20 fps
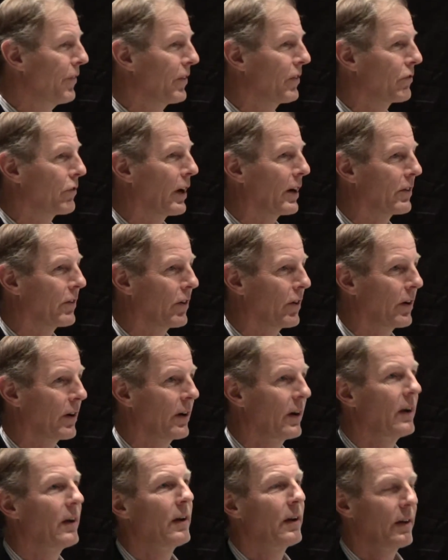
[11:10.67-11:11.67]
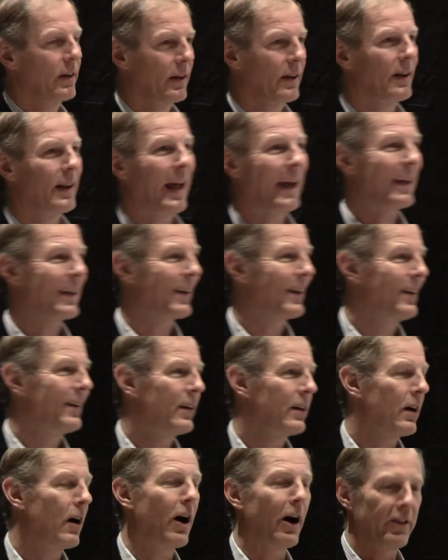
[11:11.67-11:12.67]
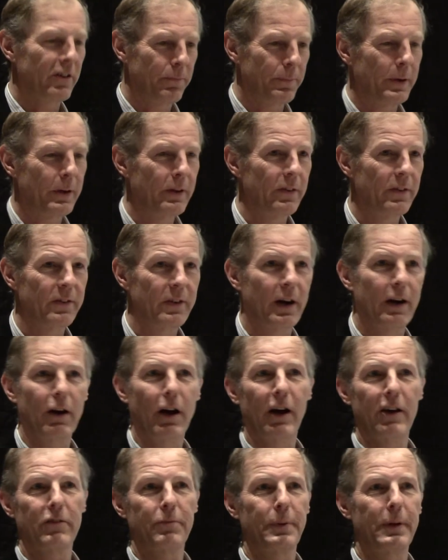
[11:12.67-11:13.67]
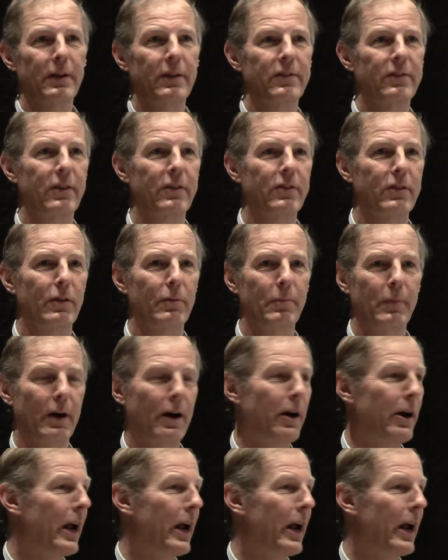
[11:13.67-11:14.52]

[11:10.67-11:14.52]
infrastructure, like hospitals, our hospital system,